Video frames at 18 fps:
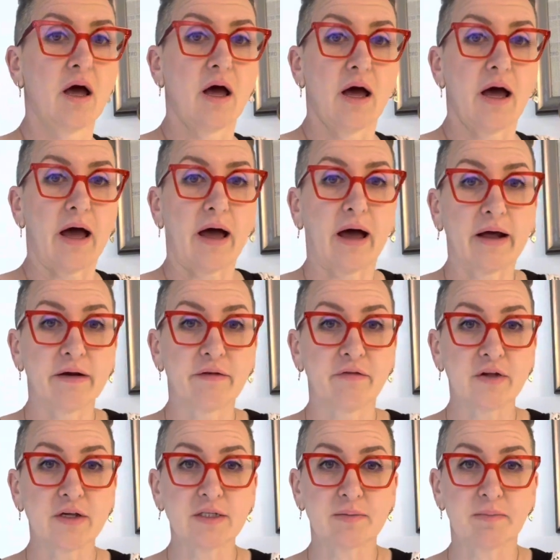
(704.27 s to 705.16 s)
And
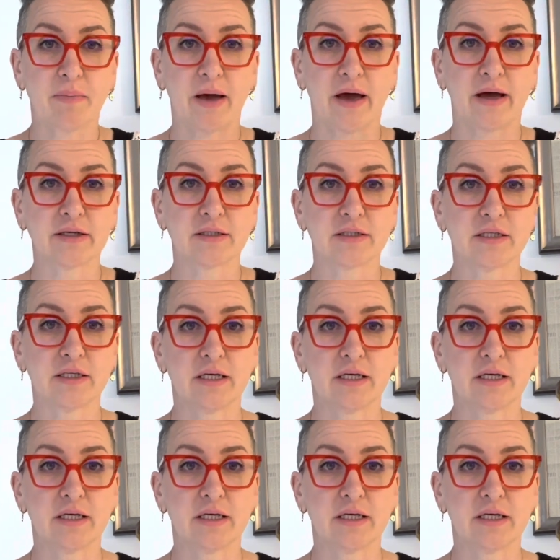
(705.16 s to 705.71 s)
this pattern